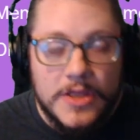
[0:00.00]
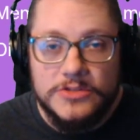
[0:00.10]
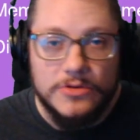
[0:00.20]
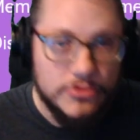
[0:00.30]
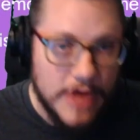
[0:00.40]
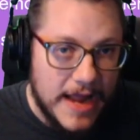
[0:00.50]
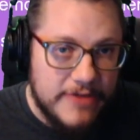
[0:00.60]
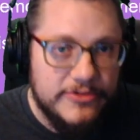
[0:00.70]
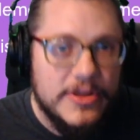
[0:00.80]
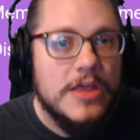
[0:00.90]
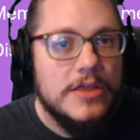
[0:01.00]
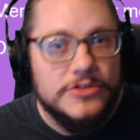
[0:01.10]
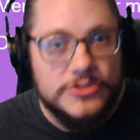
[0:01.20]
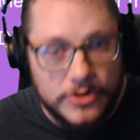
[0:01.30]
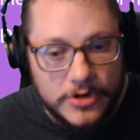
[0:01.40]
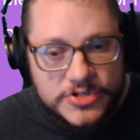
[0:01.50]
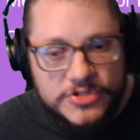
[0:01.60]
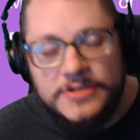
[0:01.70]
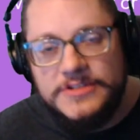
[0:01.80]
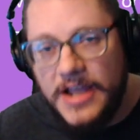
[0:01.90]
So graph,
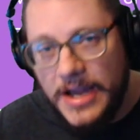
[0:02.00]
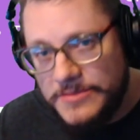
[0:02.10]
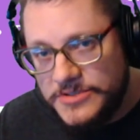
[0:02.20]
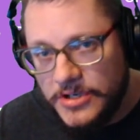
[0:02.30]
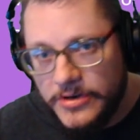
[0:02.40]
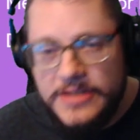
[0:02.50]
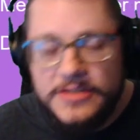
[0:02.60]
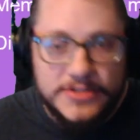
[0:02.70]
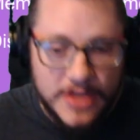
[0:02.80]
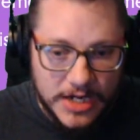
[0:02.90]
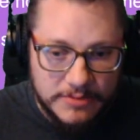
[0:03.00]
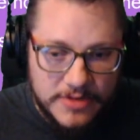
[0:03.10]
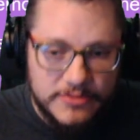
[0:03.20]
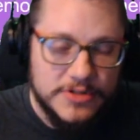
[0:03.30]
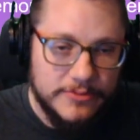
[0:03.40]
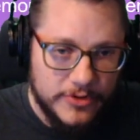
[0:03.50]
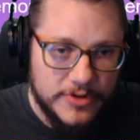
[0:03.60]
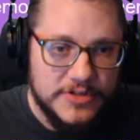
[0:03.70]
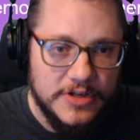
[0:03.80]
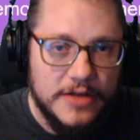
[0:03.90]
search, time series, document, which I'm
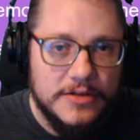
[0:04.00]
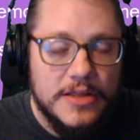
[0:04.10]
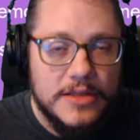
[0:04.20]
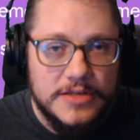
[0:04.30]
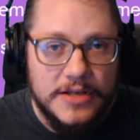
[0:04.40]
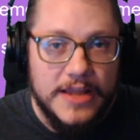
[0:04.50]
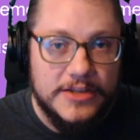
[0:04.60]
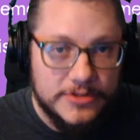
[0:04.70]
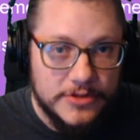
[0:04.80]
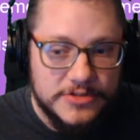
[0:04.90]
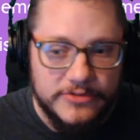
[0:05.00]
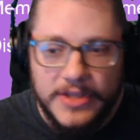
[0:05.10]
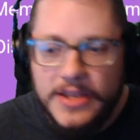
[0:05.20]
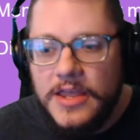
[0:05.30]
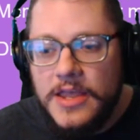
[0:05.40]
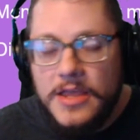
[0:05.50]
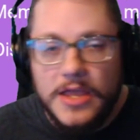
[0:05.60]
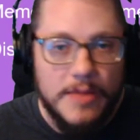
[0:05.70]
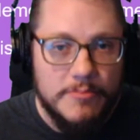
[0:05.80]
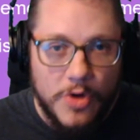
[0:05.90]
focusing on today exclusively,
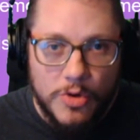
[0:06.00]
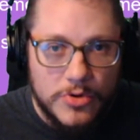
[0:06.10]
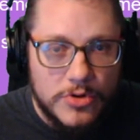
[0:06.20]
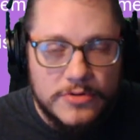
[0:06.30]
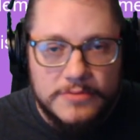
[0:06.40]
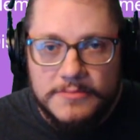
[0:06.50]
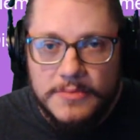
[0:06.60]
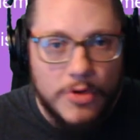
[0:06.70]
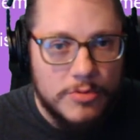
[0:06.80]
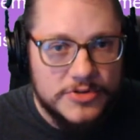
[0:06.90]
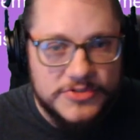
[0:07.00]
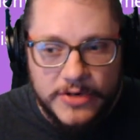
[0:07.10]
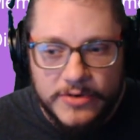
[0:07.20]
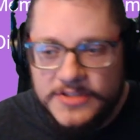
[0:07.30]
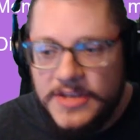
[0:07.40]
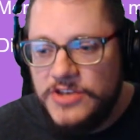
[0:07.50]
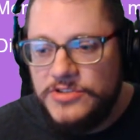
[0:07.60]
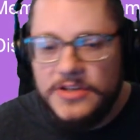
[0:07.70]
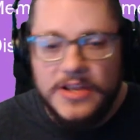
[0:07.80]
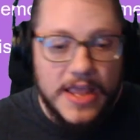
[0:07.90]
mobile
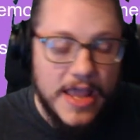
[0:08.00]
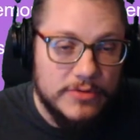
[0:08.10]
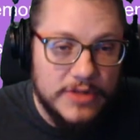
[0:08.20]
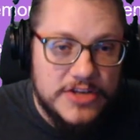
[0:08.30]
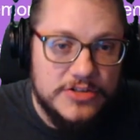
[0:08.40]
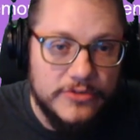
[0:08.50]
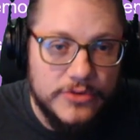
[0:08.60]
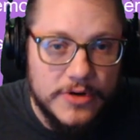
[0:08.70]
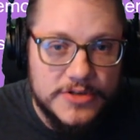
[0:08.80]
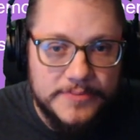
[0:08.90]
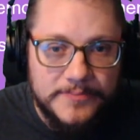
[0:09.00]
synchronization, and relational, of course.